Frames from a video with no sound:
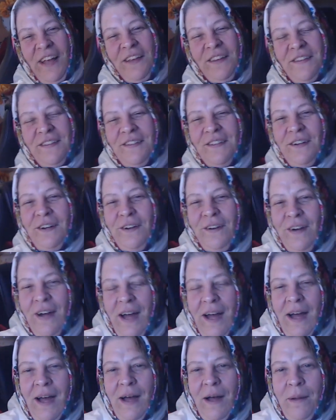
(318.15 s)

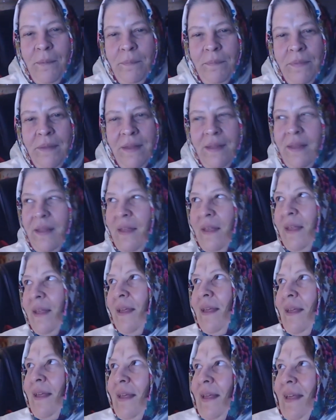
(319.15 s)
So,
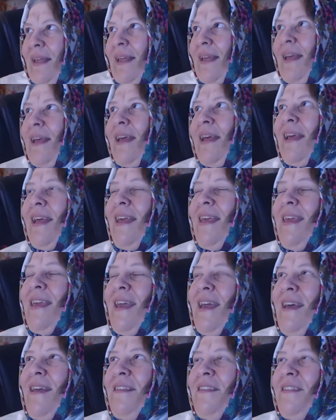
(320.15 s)

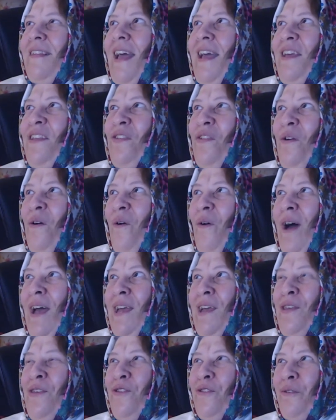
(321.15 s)
yes, I know I
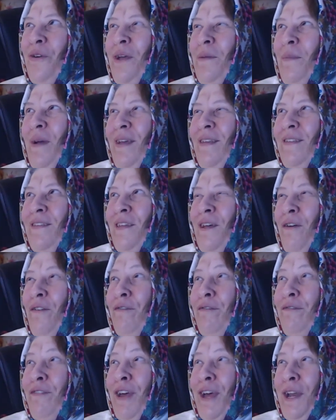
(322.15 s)
enjoy
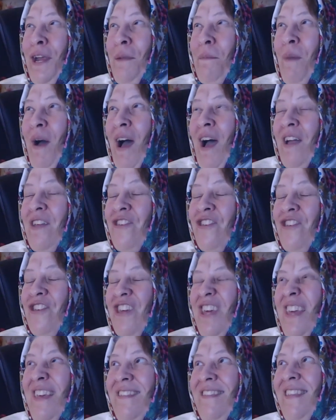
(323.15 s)
myself very
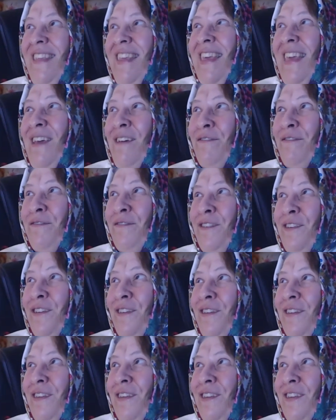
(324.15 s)
much. It's gift.
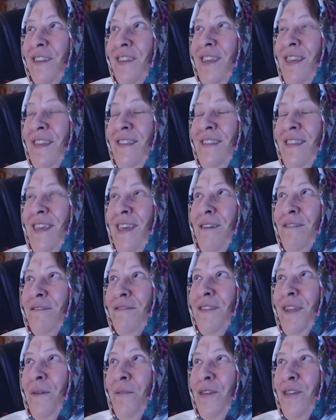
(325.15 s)
It's
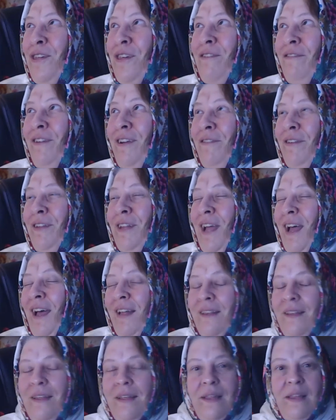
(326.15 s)
gift. I wish everyone had.